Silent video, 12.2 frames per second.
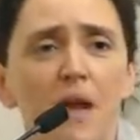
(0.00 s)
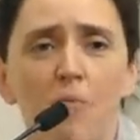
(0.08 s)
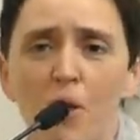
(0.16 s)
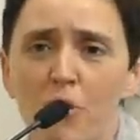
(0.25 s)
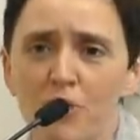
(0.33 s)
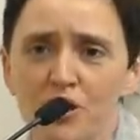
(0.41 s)

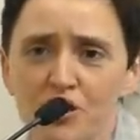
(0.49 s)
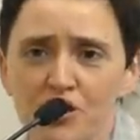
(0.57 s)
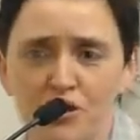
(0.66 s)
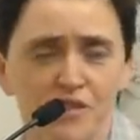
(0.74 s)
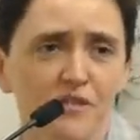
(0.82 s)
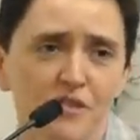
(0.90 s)
and what we
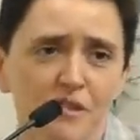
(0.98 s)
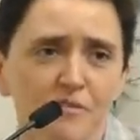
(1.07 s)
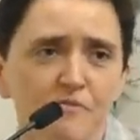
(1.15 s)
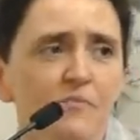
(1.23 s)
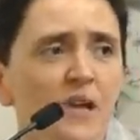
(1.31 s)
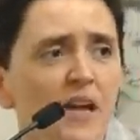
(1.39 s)
should
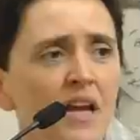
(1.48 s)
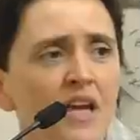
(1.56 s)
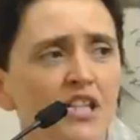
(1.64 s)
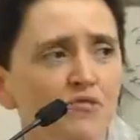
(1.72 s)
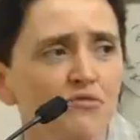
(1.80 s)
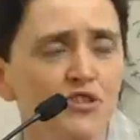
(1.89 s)
do
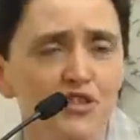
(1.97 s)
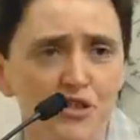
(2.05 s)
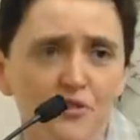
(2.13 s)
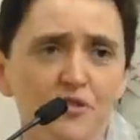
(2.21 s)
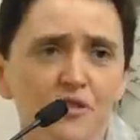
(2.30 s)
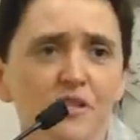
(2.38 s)
is
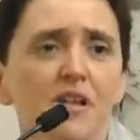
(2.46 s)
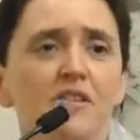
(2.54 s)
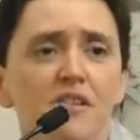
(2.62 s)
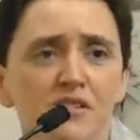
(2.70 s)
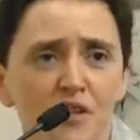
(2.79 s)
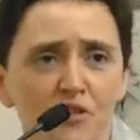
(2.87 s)
reduce
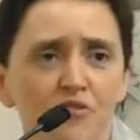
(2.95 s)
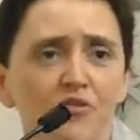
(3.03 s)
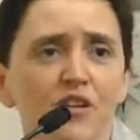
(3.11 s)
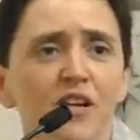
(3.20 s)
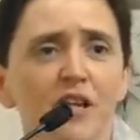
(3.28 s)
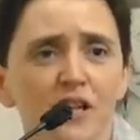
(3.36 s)
the
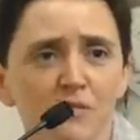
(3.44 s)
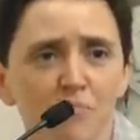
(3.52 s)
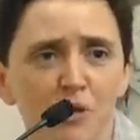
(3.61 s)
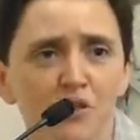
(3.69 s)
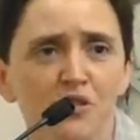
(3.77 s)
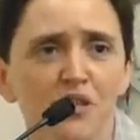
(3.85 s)
suffering as
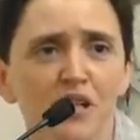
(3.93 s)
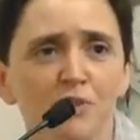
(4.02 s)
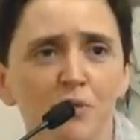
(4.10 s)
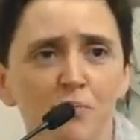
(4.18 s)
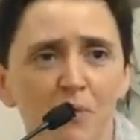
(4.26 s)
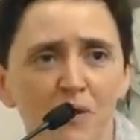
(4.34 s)
much as
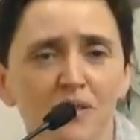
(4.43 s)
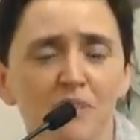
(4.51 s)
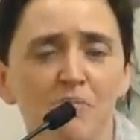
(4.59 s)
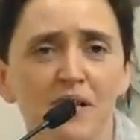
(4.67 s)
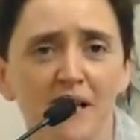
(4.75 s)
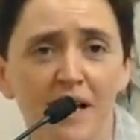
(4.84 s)
we
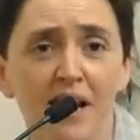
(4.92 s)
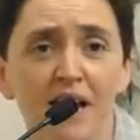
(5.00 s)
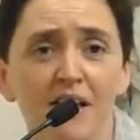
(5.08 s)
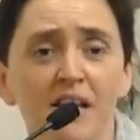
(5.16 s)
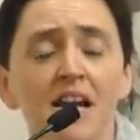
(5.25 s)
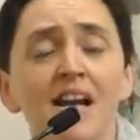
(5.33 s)
possibly
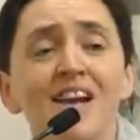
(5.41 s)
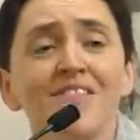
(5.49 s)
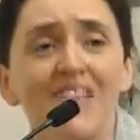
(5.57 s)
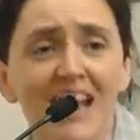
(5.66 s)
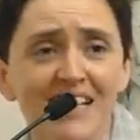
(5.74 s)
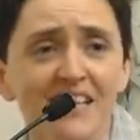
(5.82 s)
can.
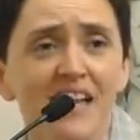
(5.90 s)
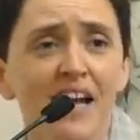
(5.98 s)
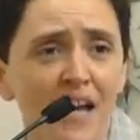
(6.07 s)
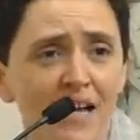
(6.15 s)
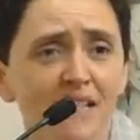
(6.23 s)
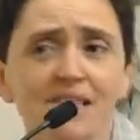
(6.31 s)
That
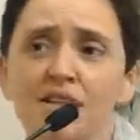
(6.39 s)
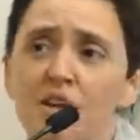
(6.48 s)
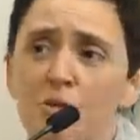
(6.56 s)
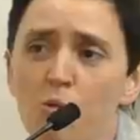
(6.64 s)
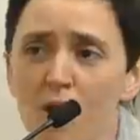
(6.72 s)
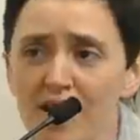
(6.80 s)
has
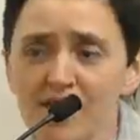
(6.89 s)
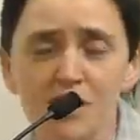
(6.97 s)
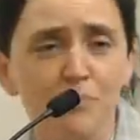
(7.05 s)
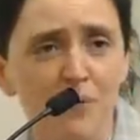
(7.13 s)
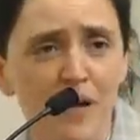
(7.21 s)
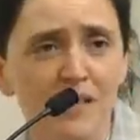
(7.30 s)

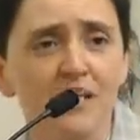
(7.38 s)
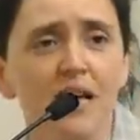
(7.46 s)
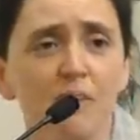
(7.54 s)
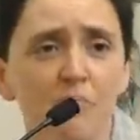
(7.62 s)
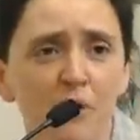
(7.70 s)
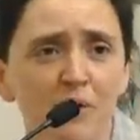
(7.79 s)

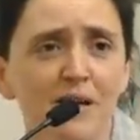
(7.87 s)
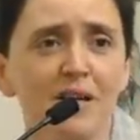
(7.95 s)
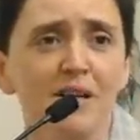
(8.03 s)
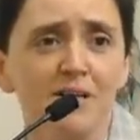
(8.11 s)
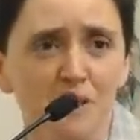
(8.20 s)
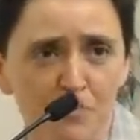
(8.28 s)
widespread
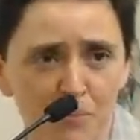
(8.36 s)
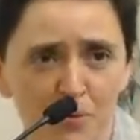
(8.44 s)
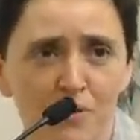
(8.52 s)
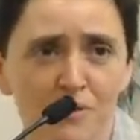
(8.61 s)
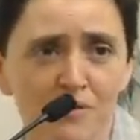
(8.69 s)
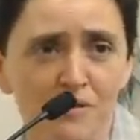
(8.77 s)
public
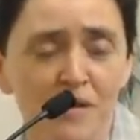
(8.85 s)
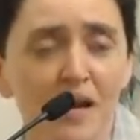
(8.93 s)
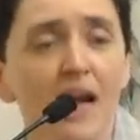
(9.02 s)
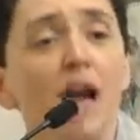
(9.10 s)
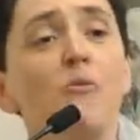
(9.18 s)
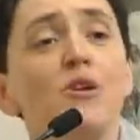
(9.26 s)
support.
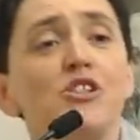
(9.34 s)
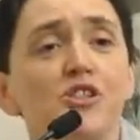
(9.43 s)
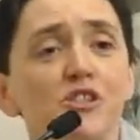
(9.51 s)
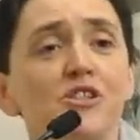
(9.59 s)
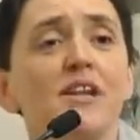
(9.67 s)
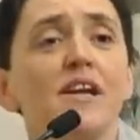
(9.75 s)
We
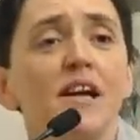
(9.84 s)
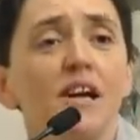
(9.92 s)
should